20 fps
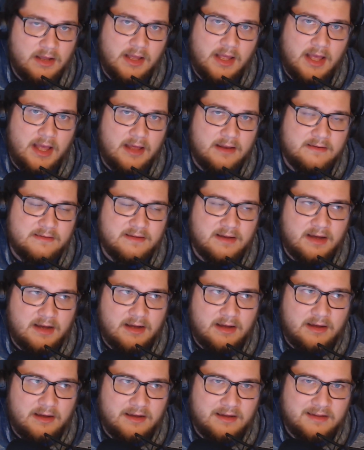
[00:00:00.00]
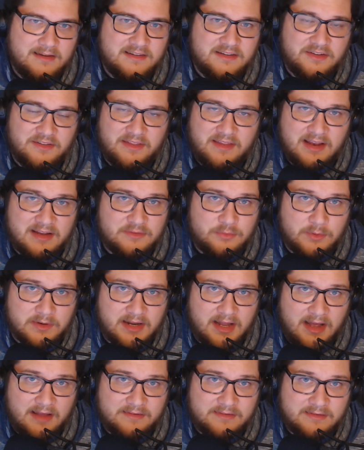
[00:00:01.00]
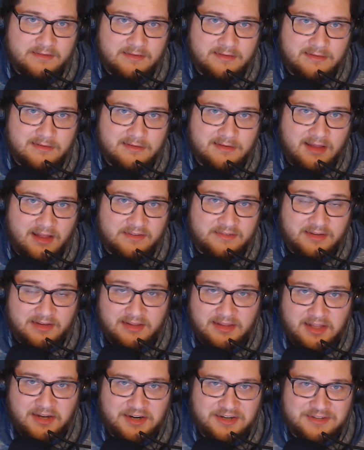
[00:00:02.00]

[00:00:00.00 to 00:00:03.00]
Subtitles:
And until the next one, guys, I'll see you later.